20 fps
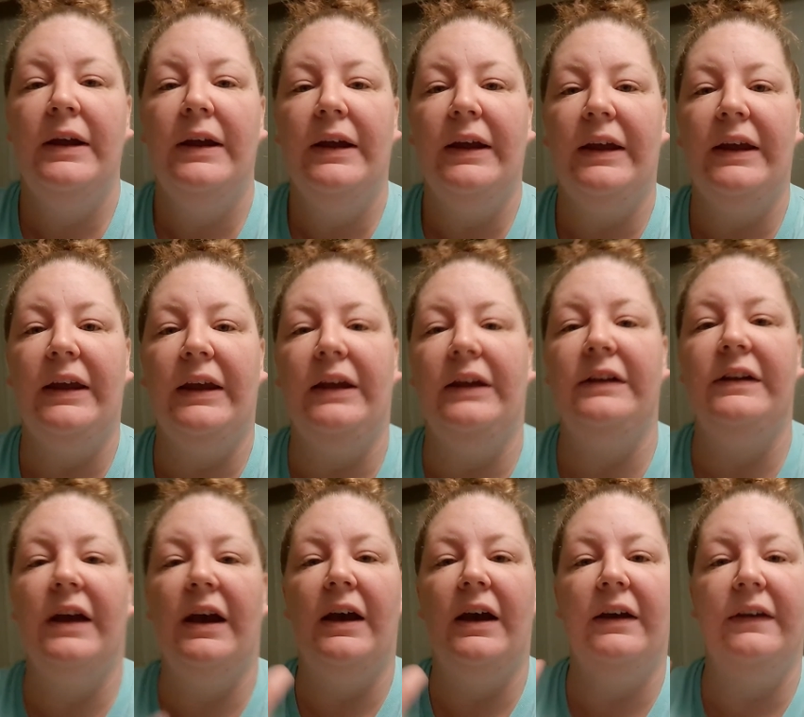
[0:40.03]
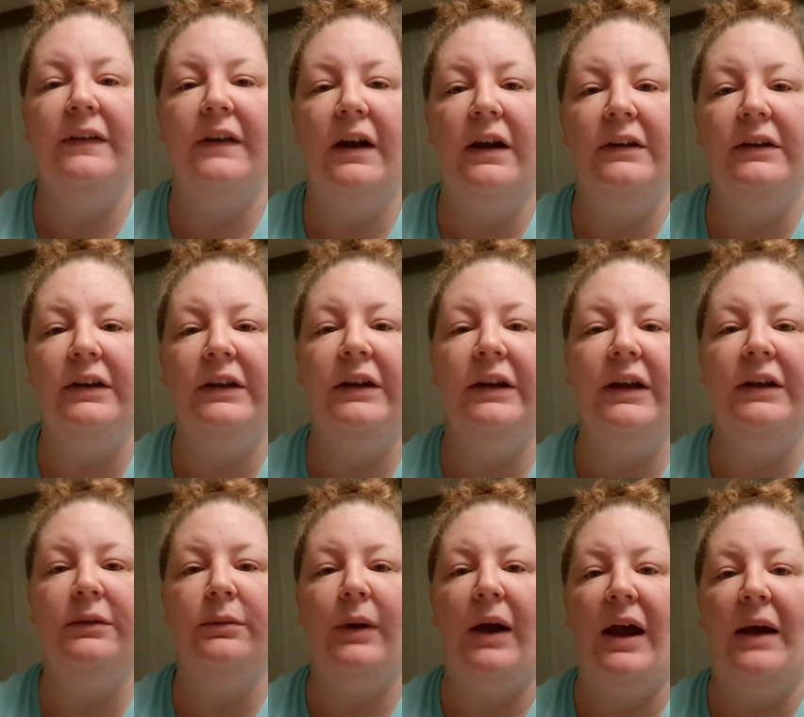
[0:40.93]
He does honey
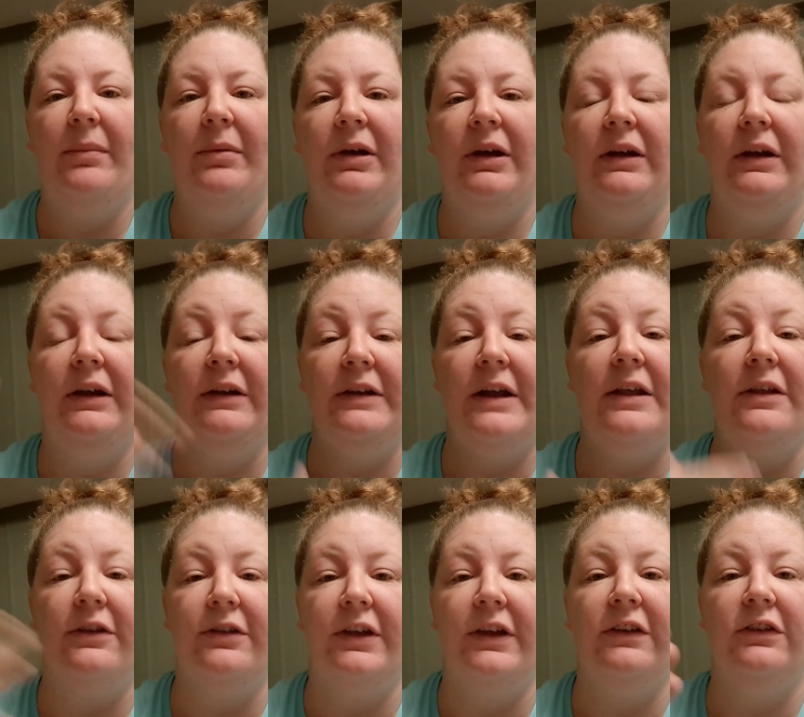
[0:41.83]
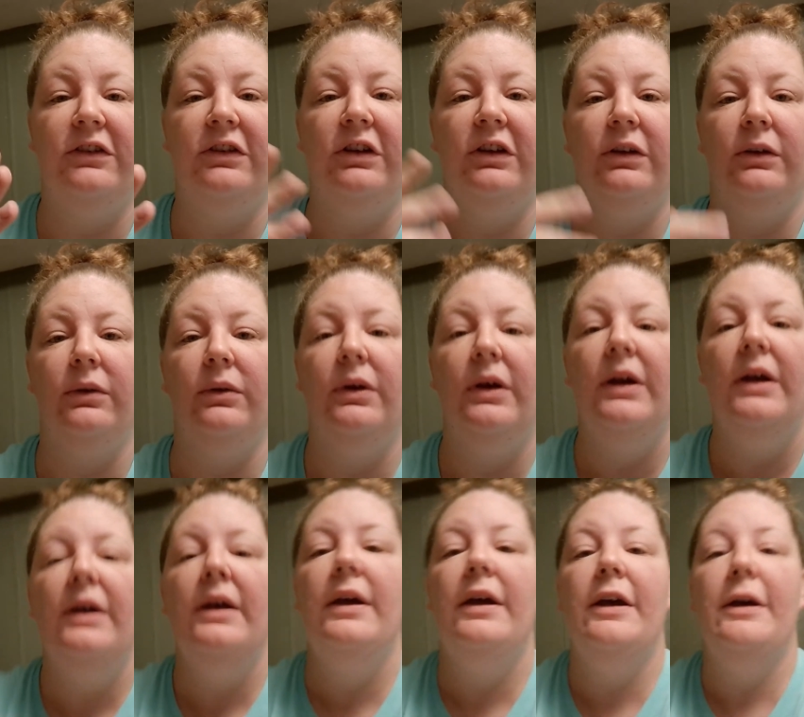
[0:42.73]
and rabbit and other things too,
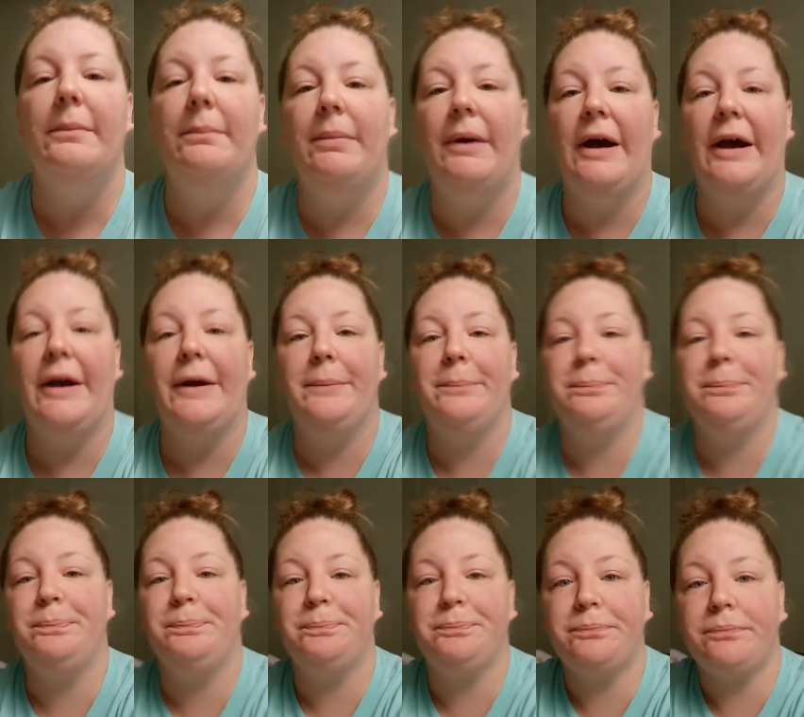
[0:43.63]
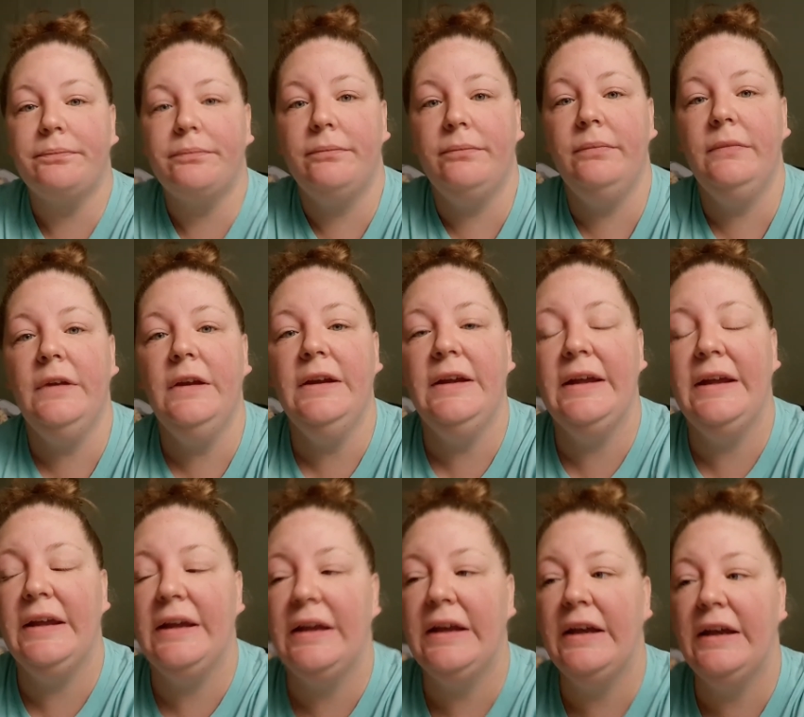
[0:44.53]
but
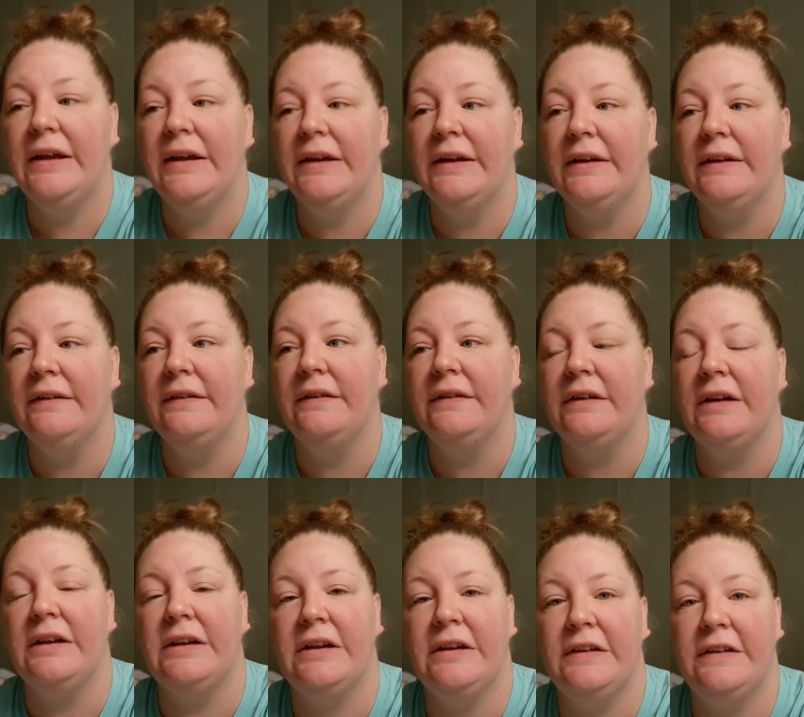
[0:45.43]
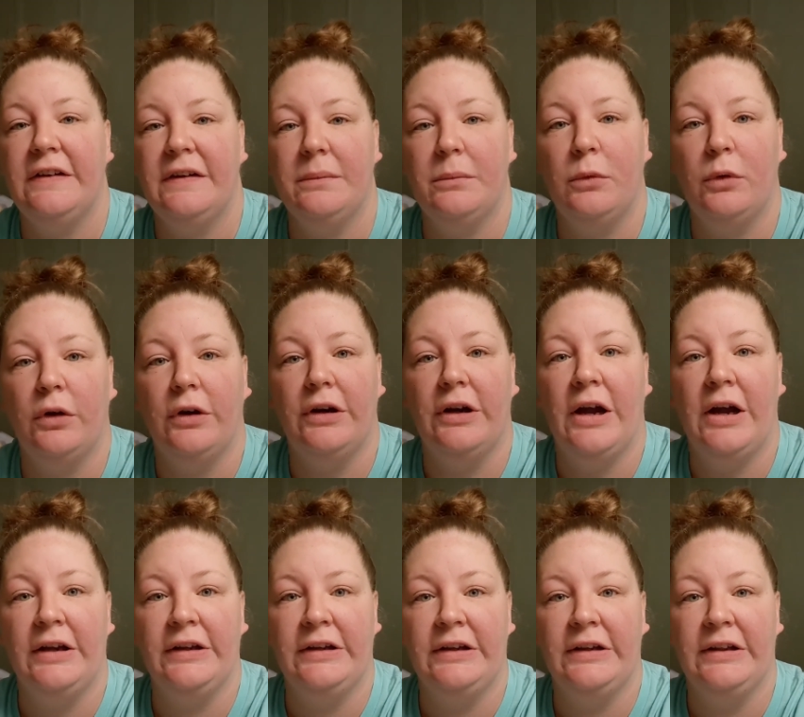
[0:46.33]
he is needing some more
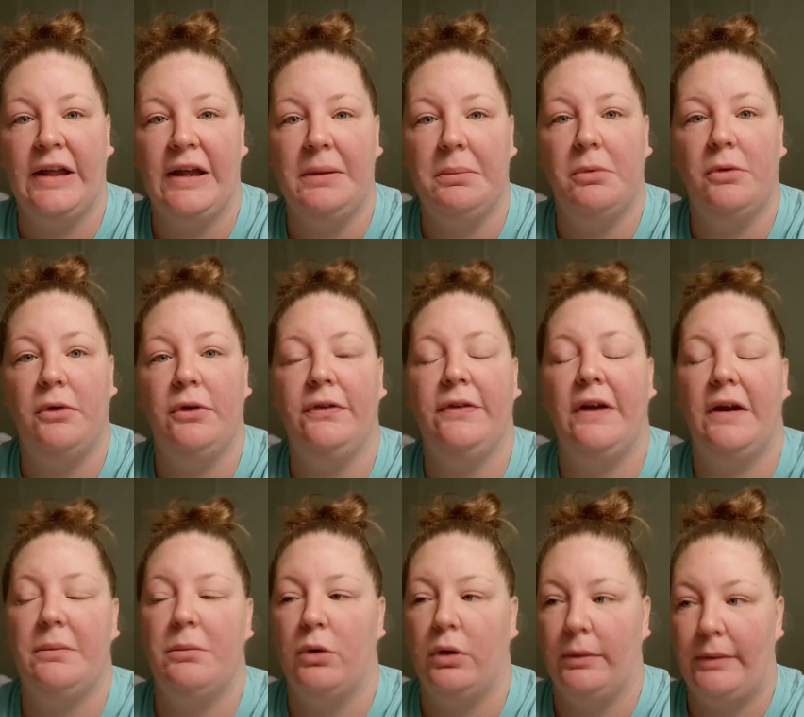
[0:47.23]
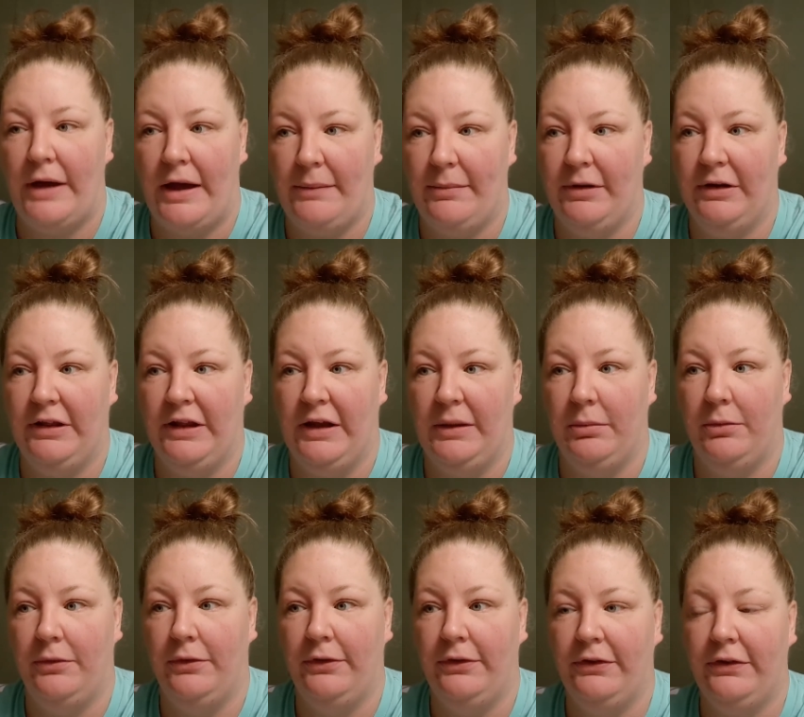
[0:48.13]
honey labels and more rabbit
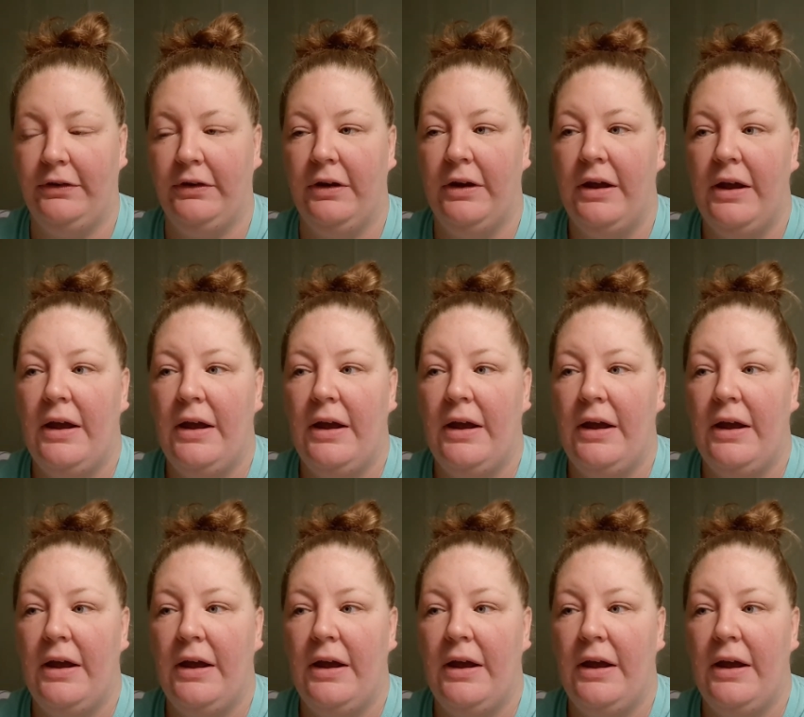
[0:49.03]
labels.